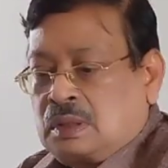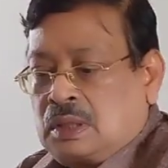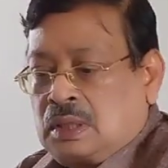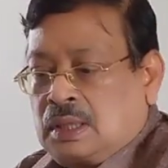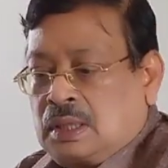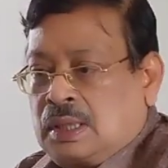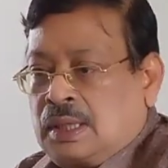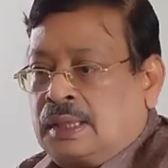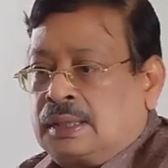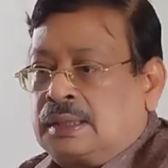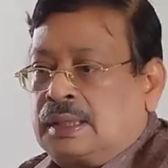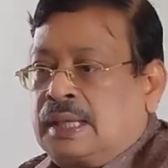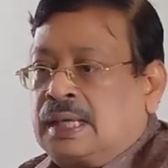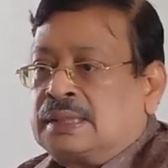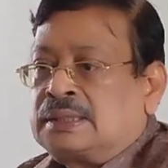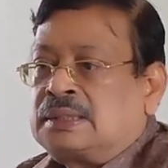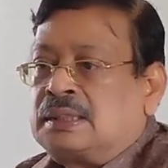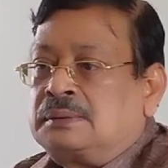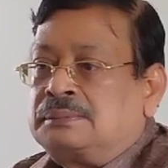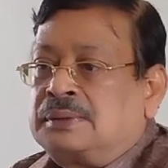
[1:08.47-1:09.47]
And
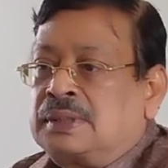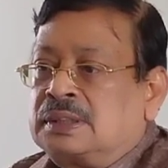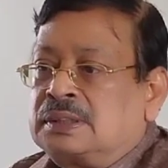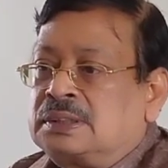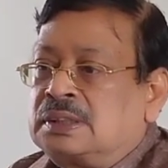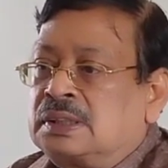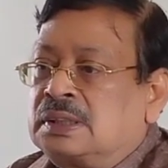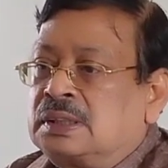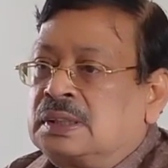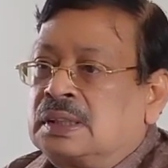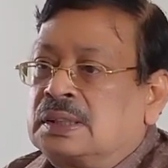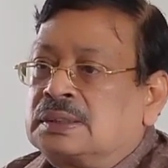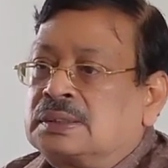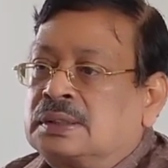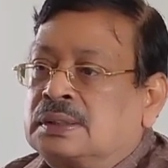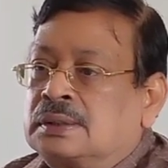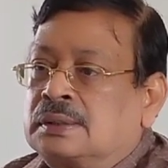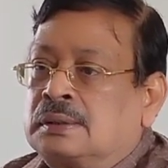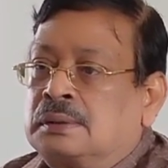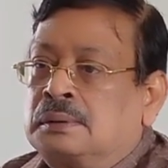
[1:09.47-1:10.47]
gastric function test
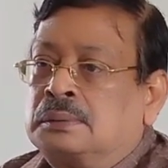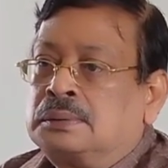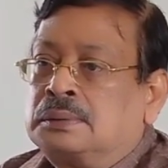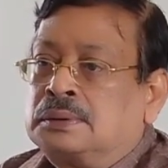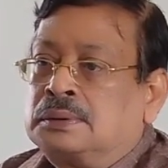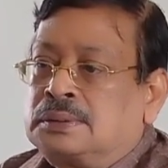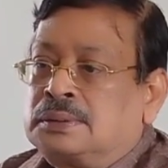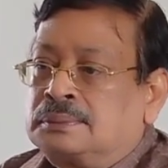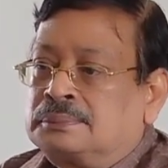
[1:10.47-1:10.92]
includes,